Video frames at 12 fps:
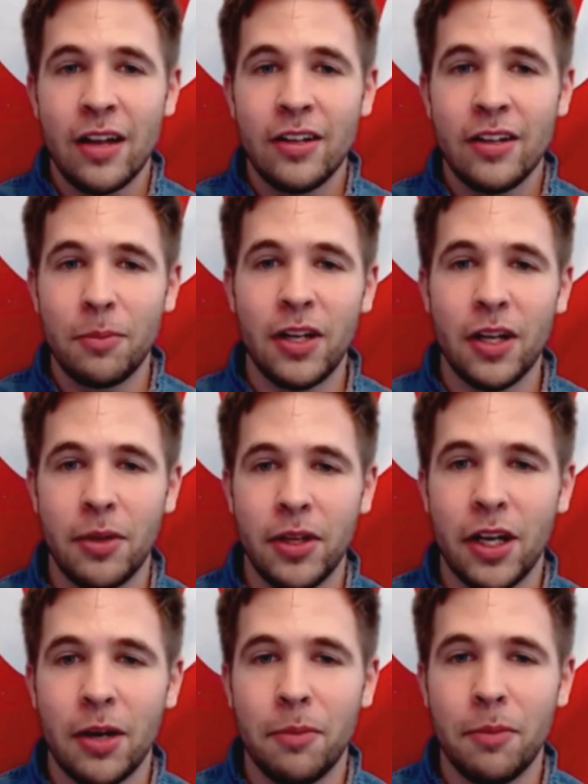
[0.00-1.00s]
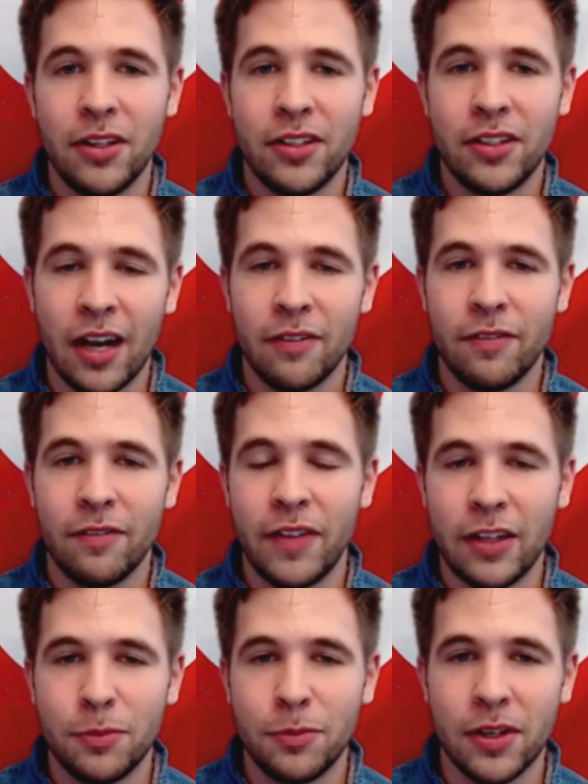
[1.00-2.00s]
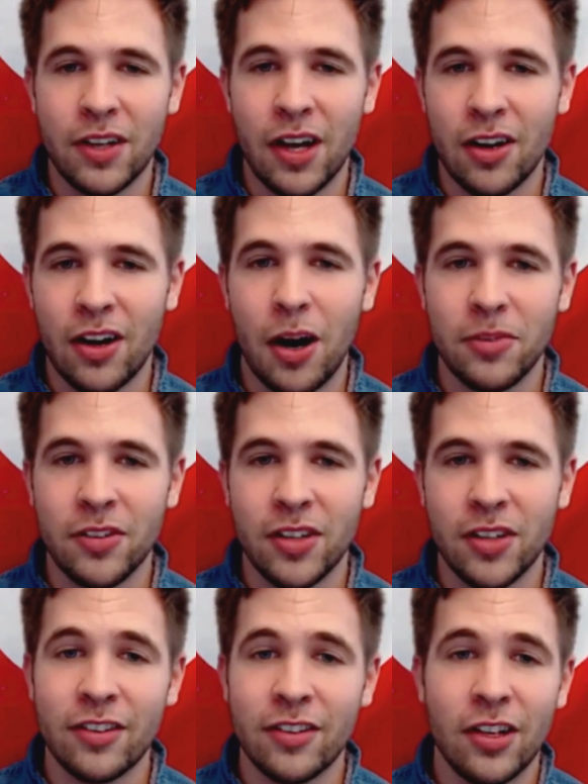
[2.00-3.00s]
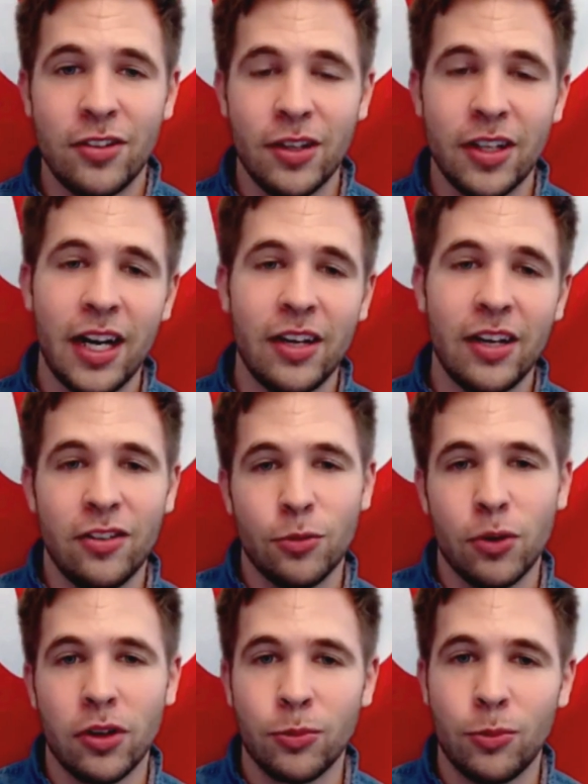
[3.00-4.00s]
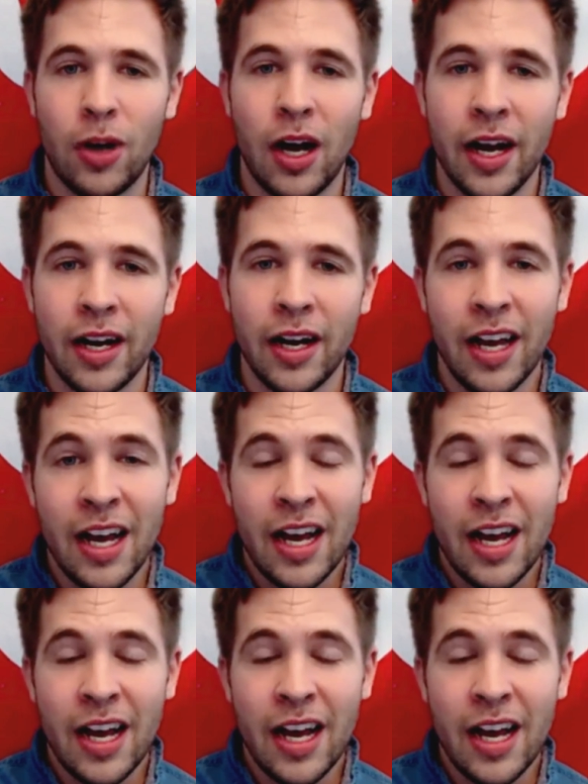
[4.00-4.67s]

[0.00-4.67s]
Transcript: www.facebook.com/to-the-nationsworldwide.